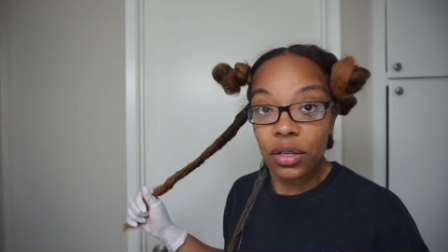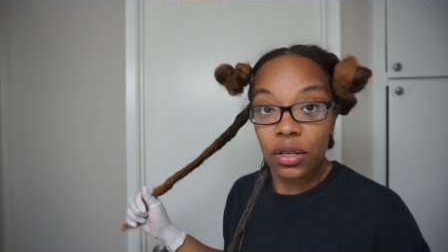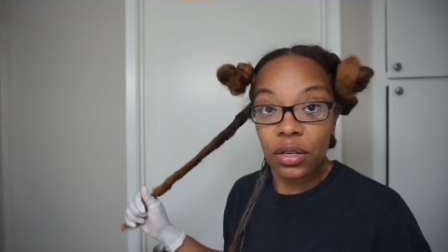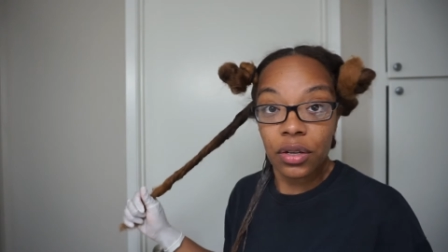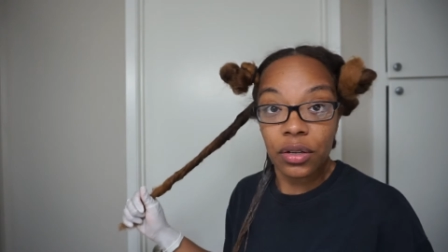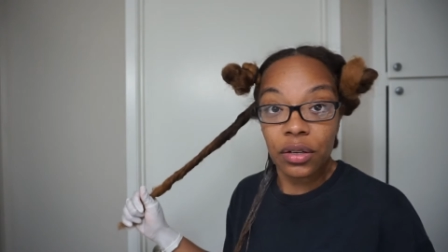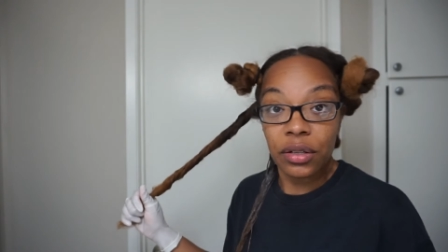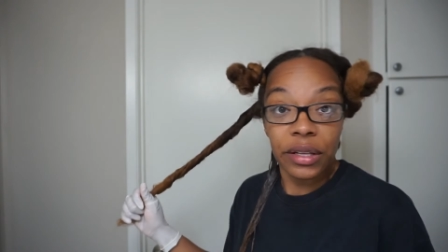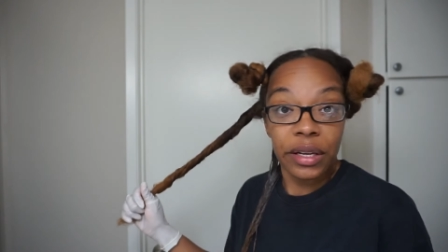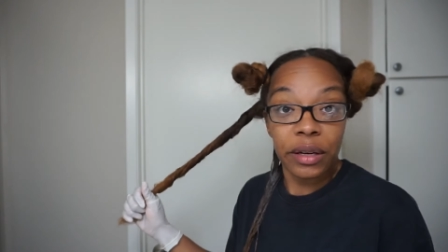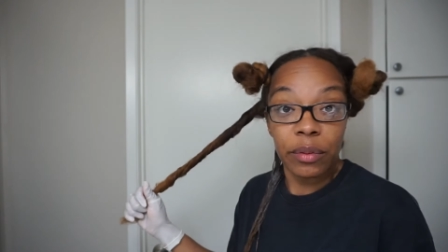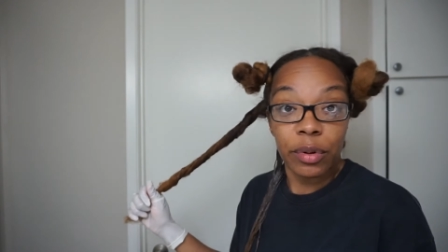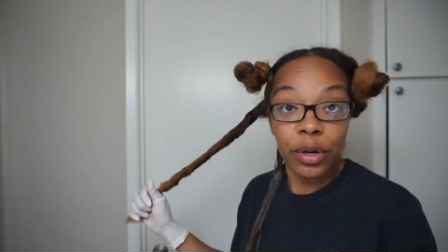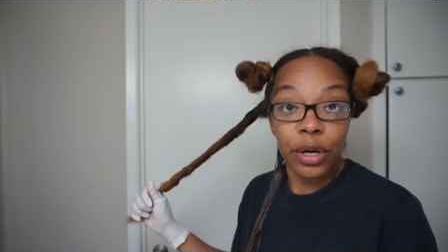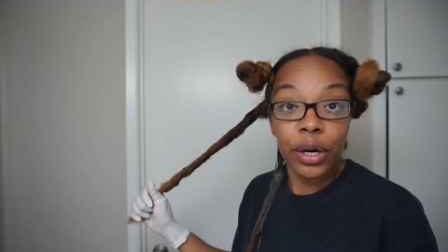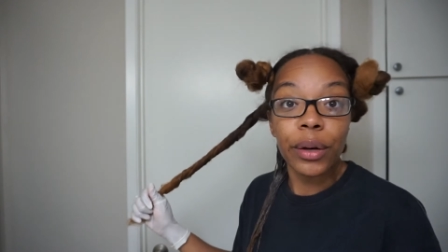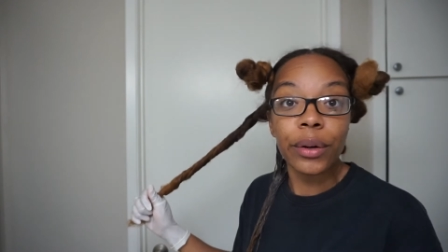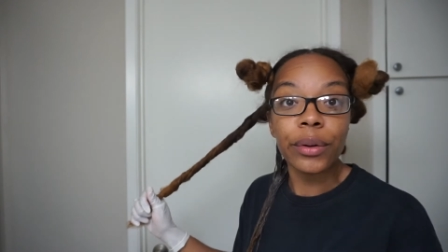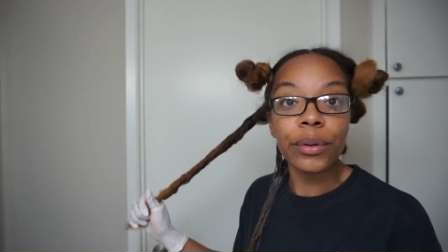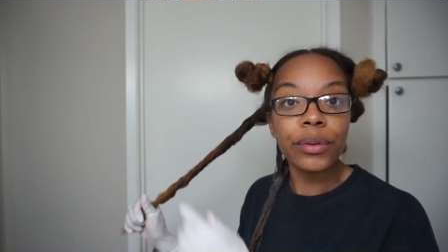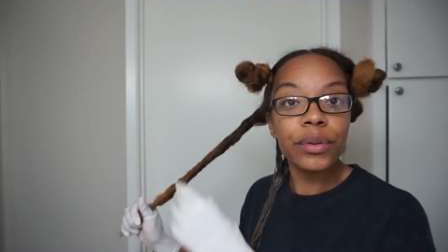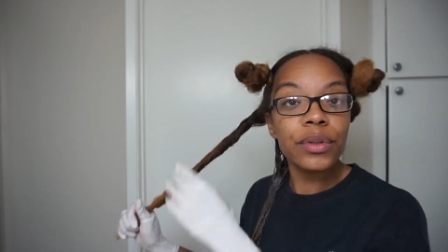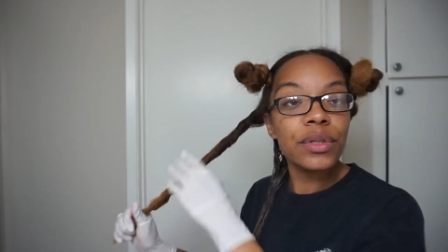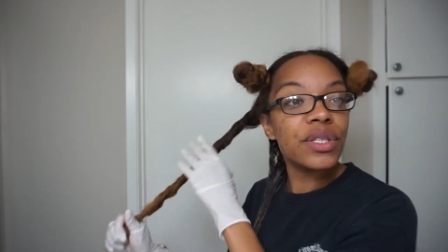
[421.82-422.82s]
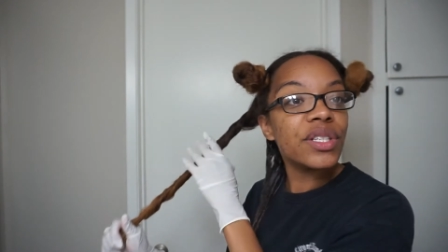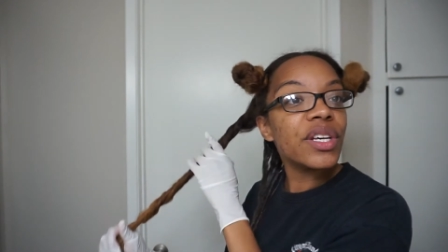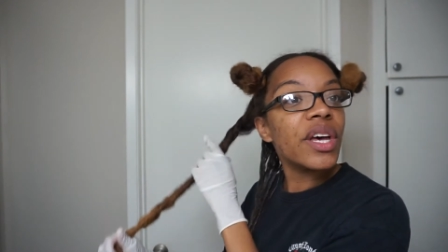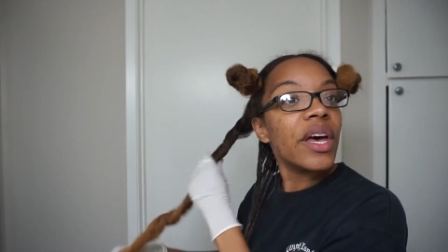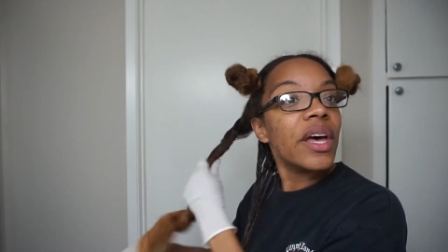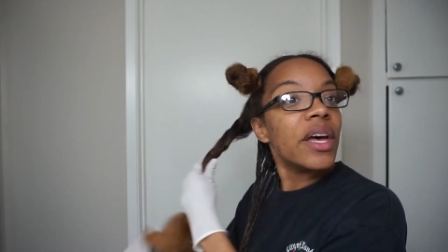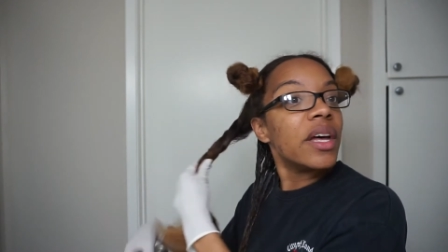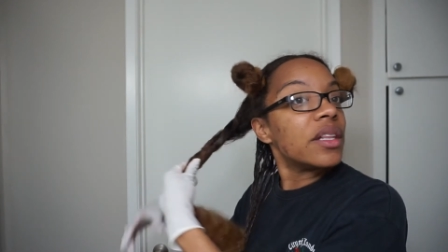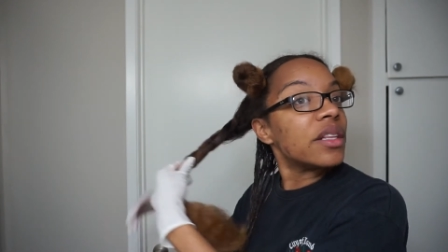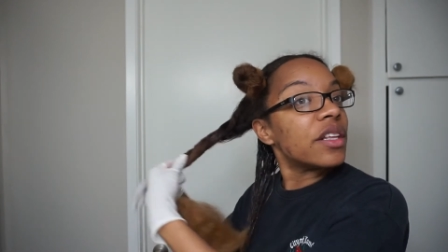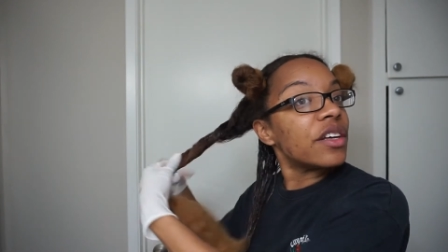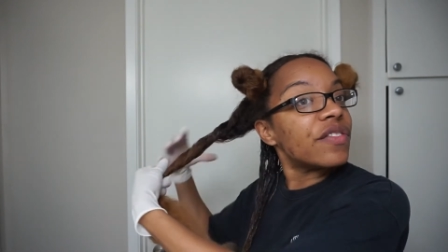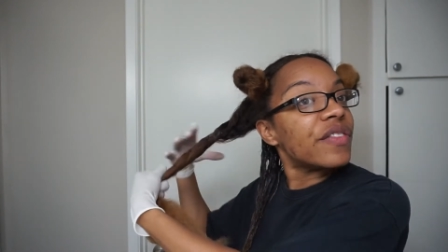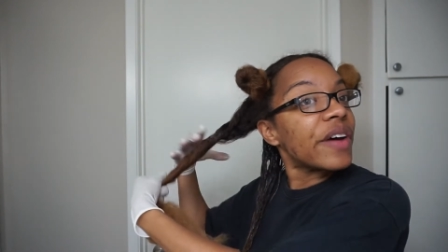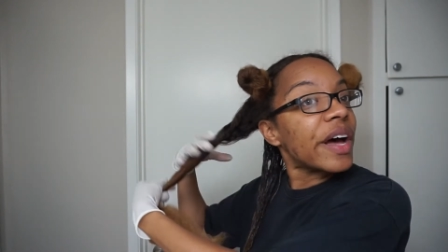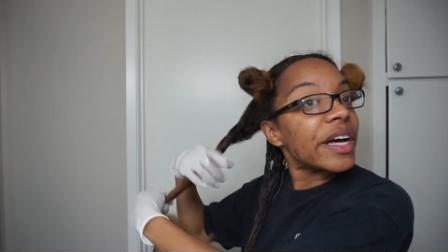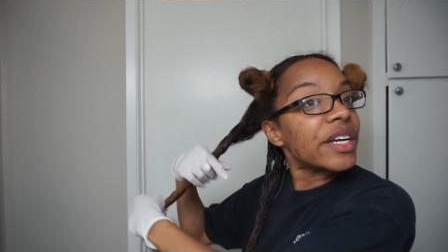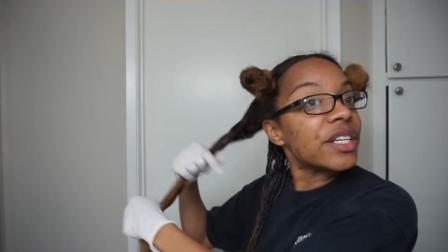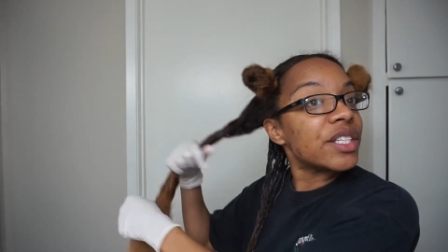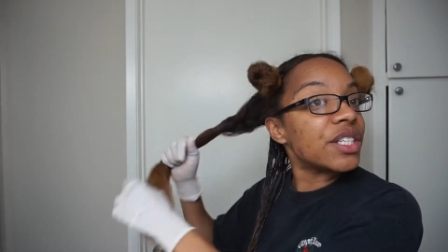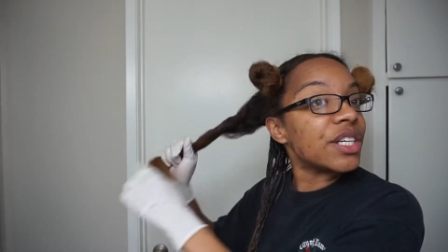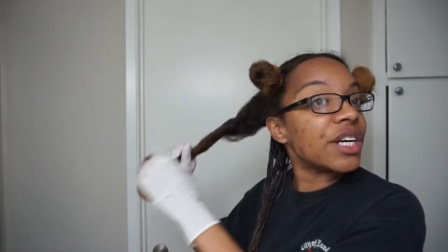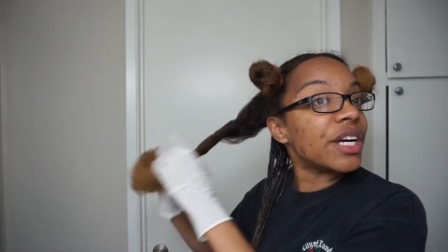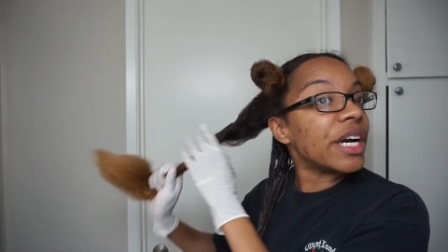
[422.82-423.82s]
labor goes, the
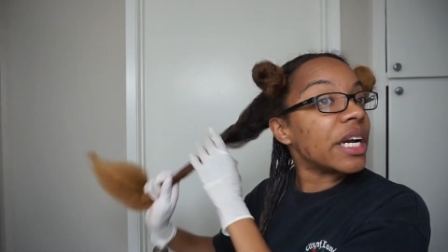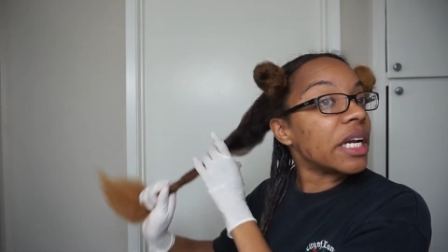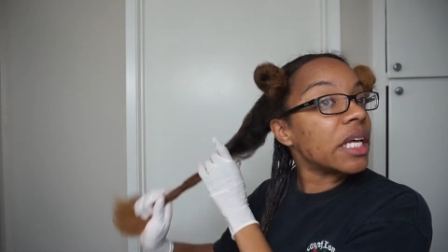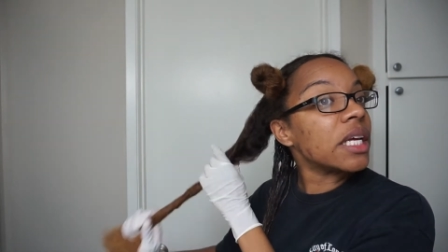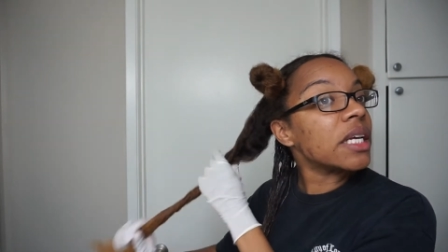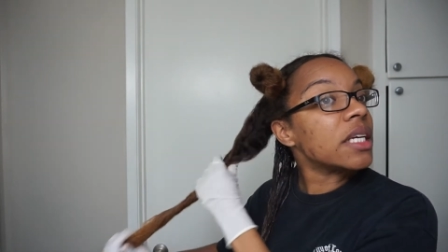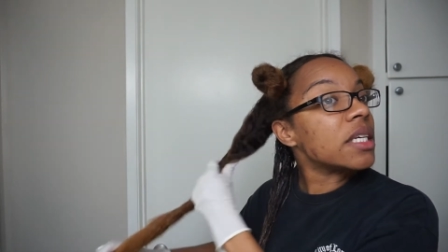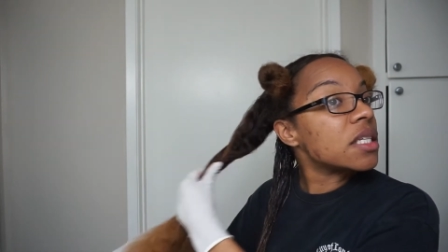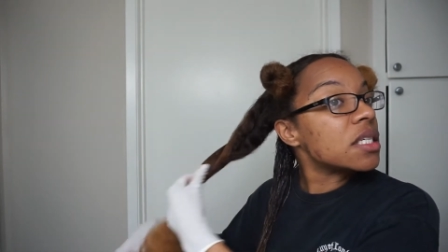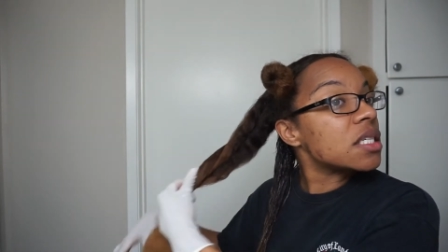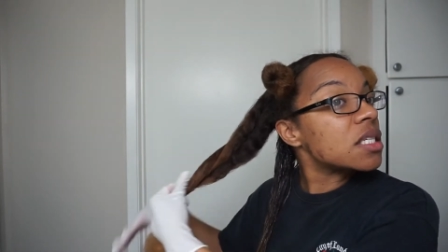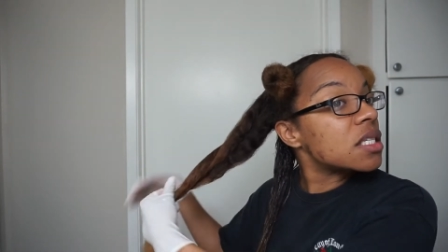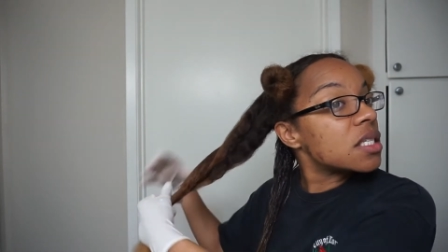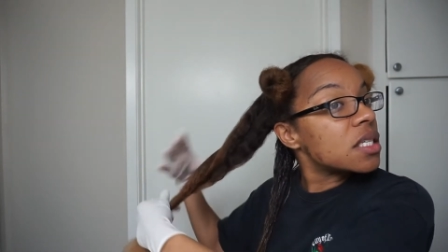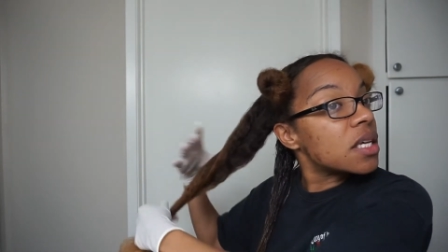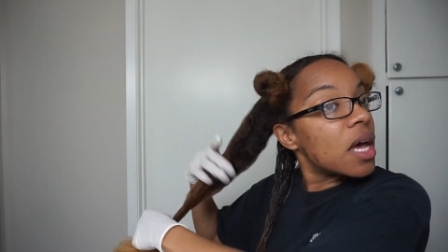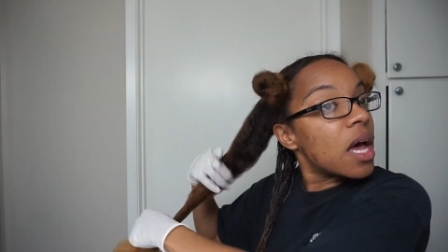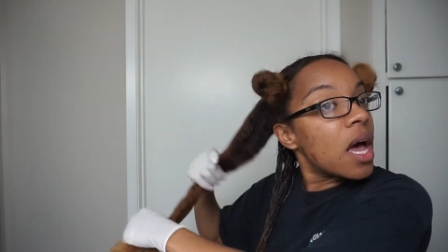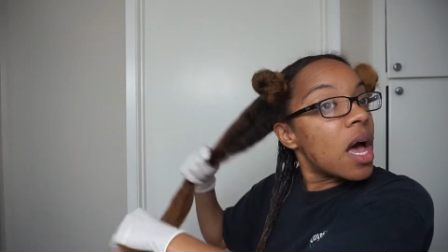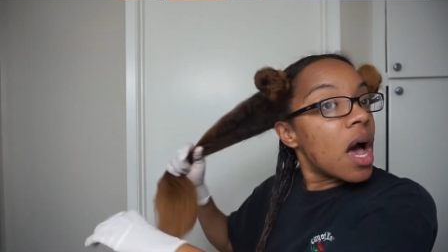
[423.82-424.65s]
faster it is.